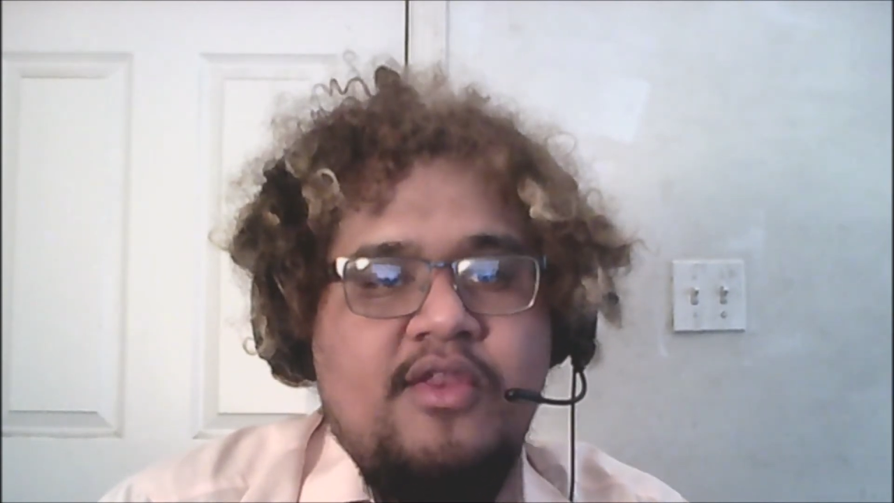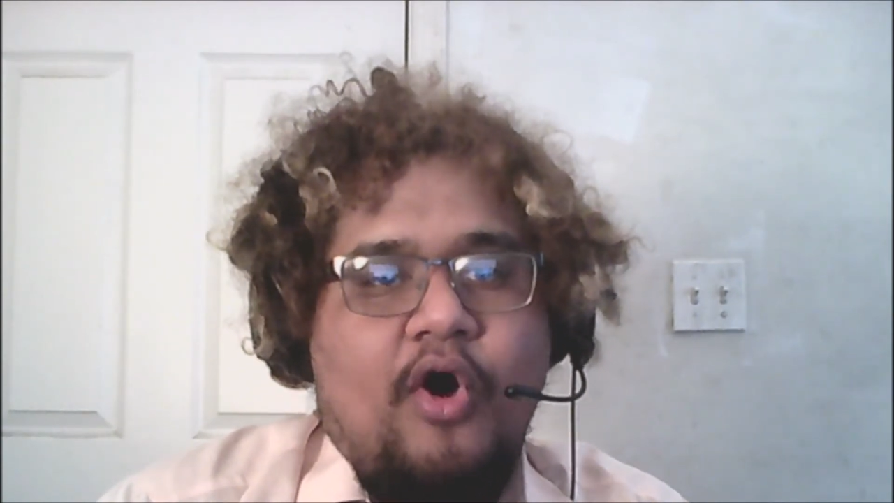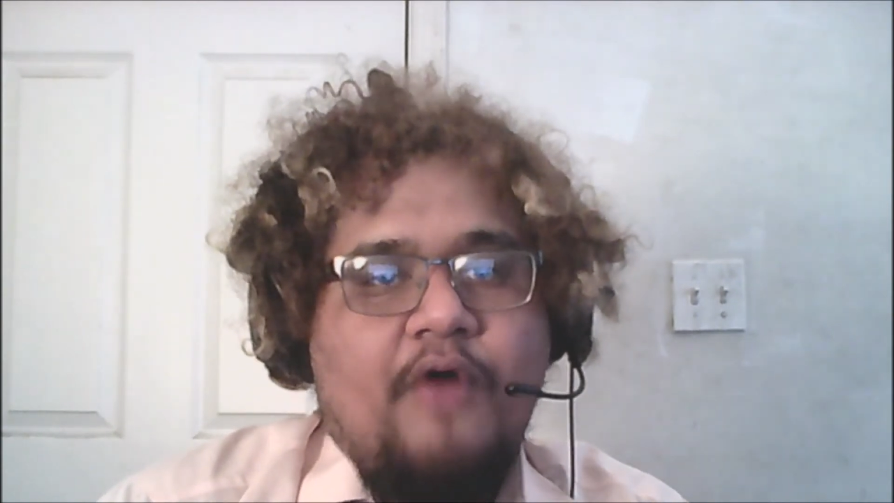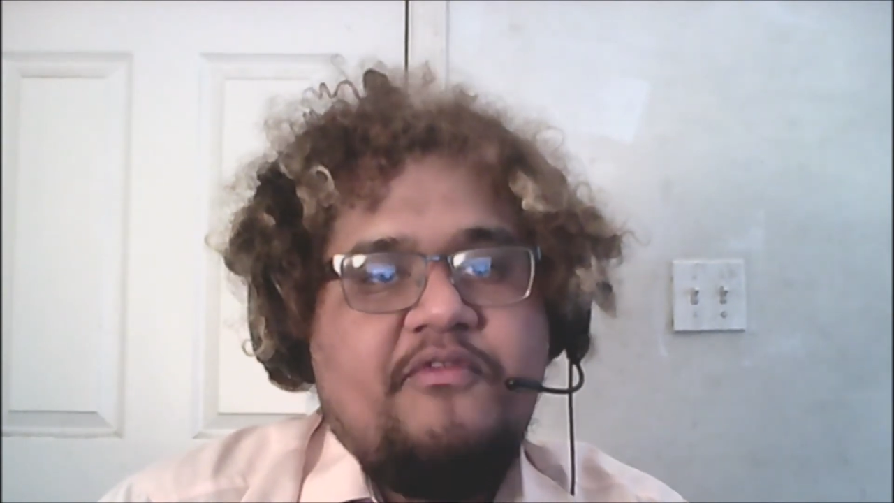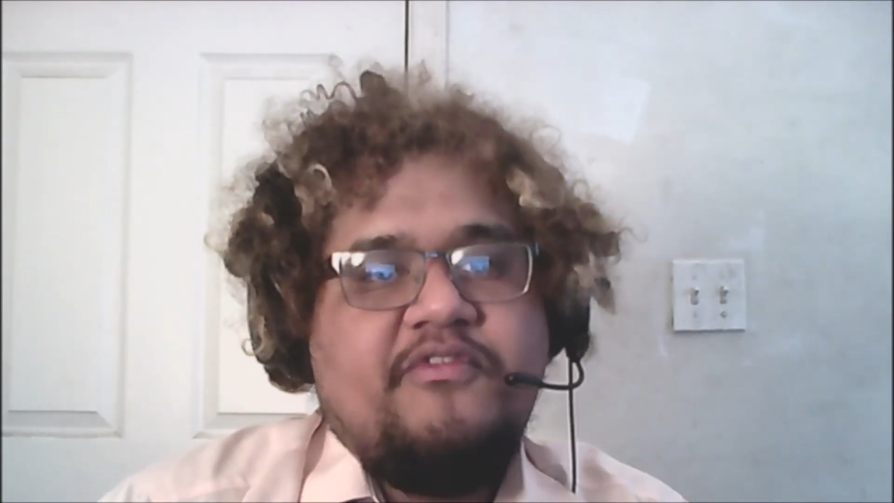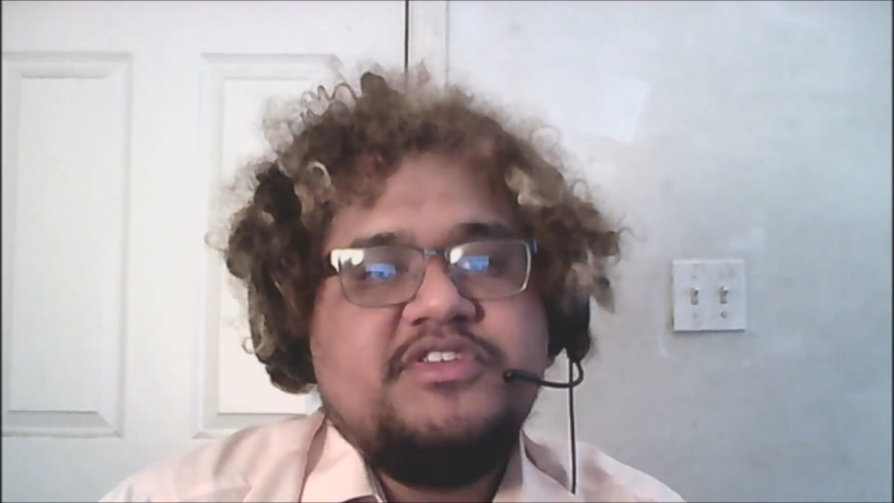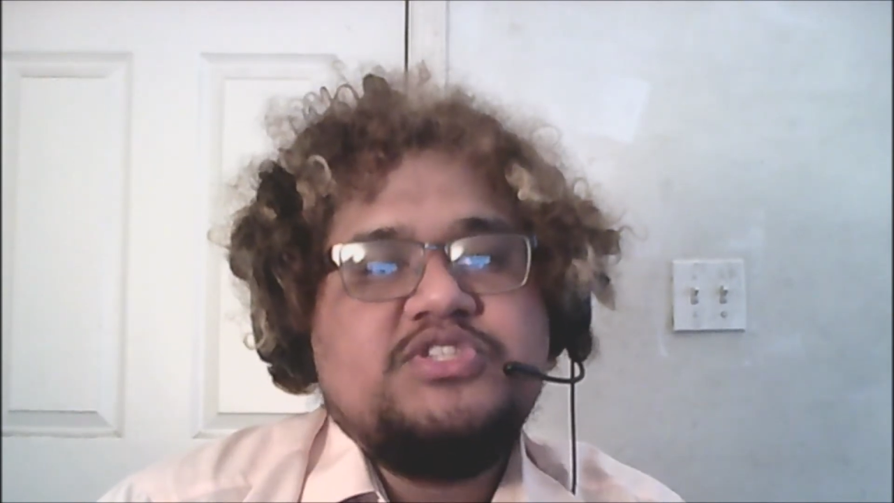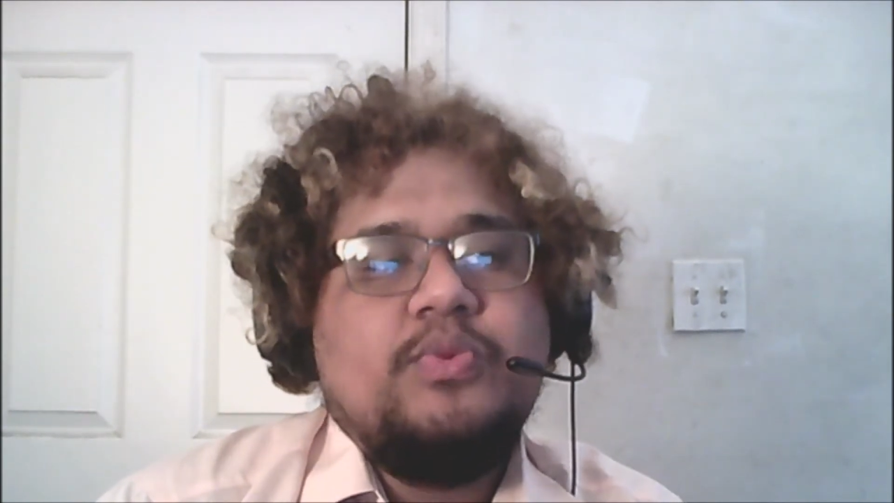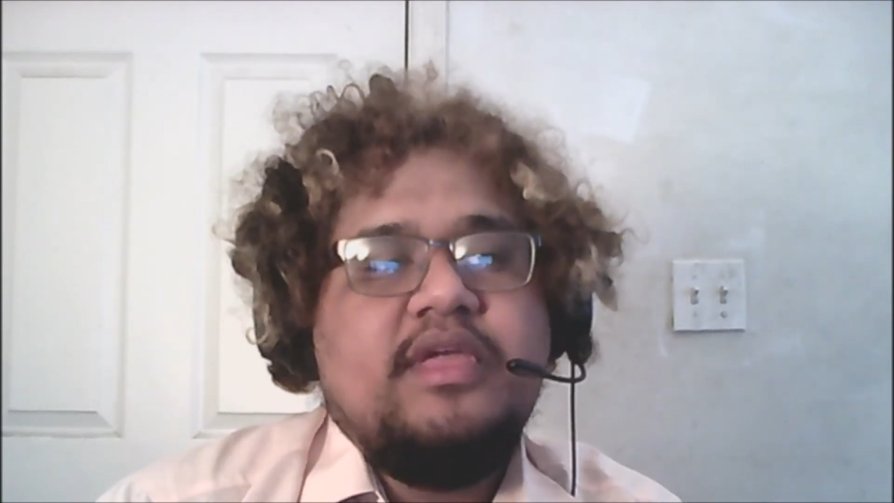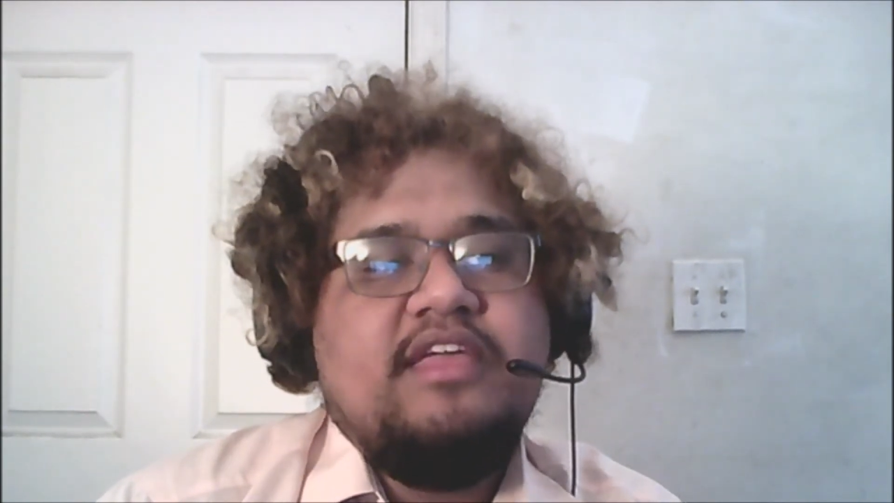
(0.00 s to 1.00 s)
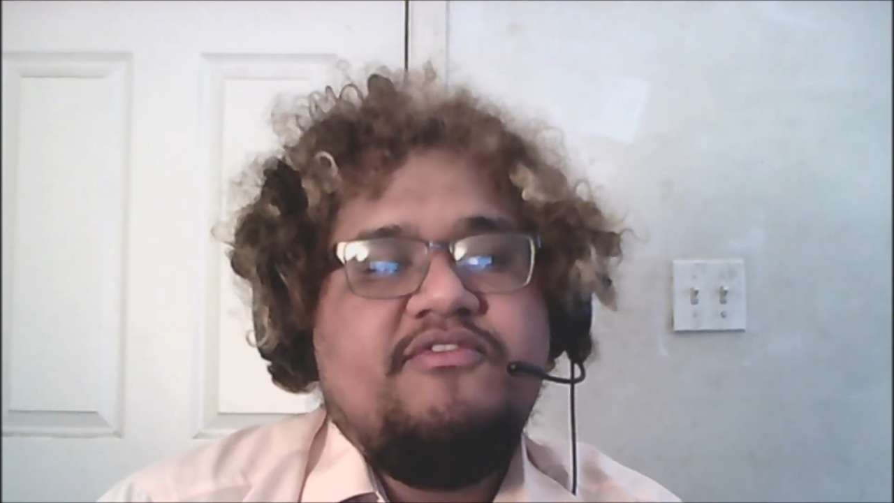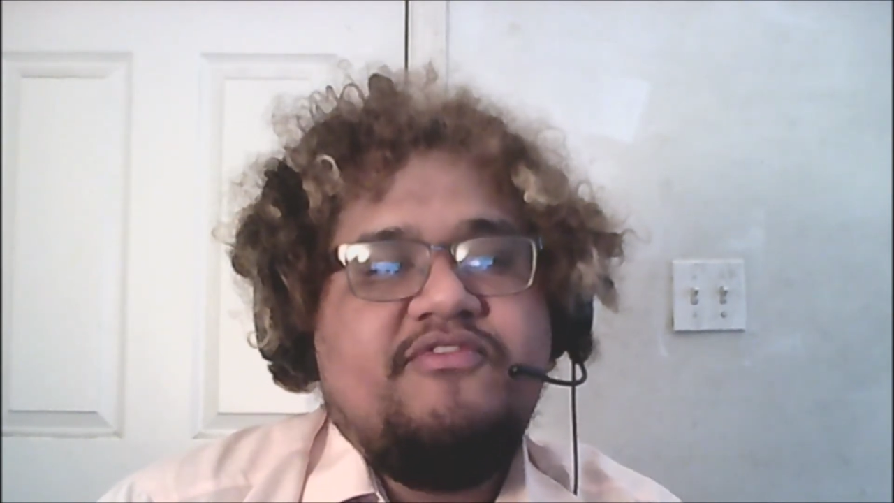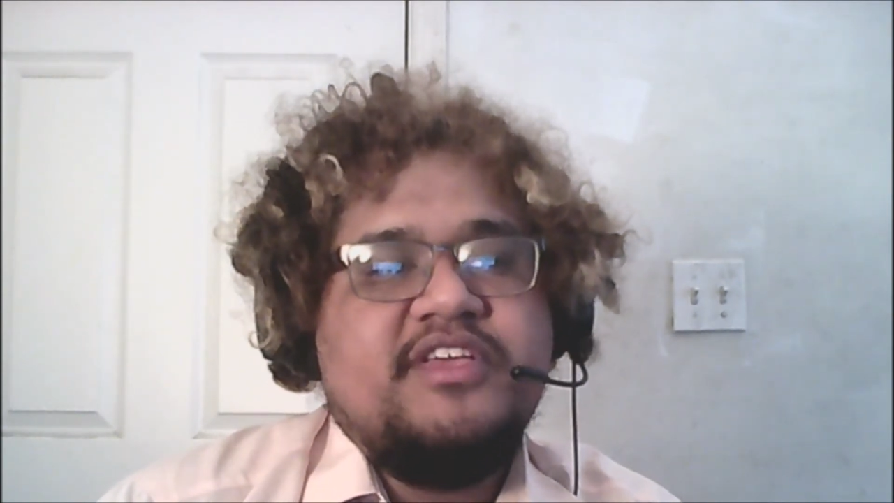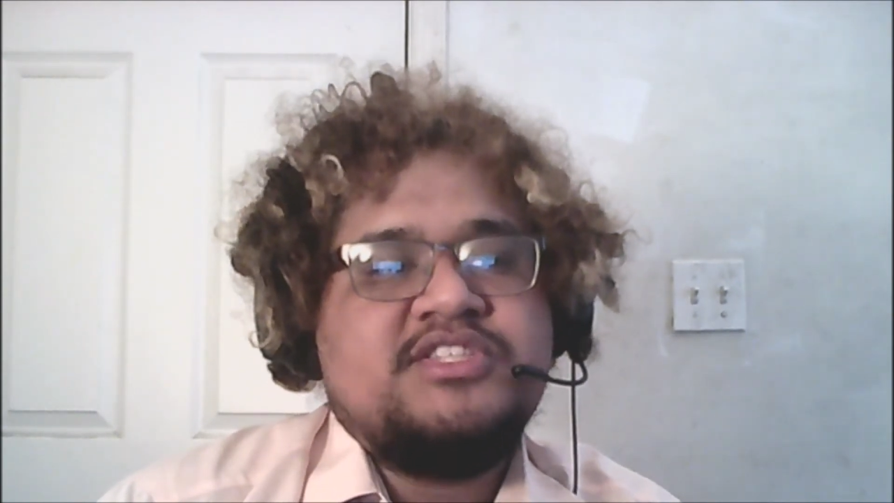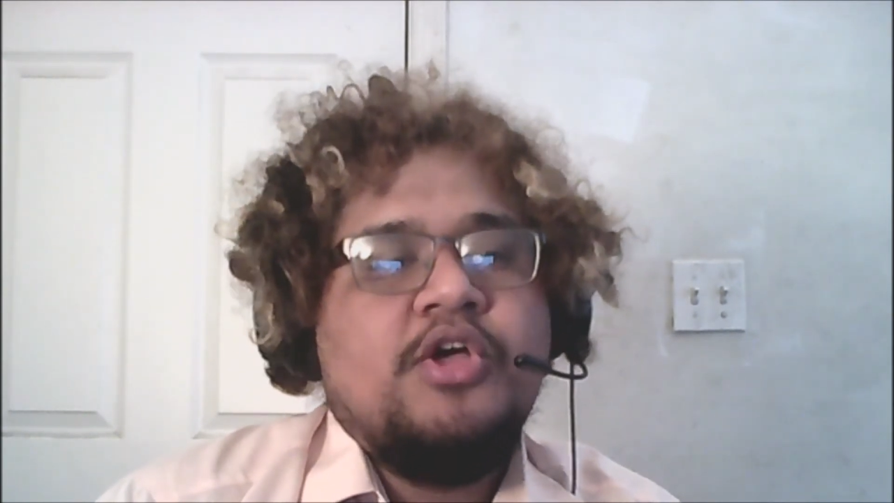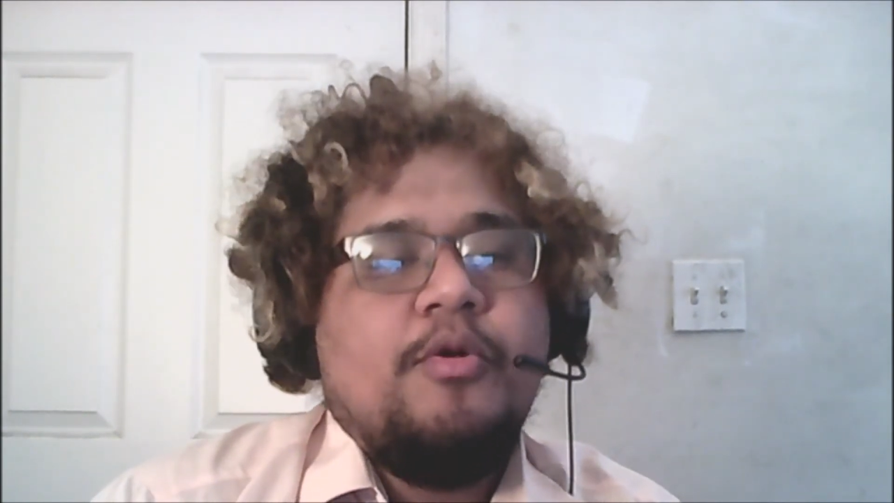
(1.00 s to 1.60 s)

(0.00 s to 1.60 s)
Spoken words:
off of his swinging fist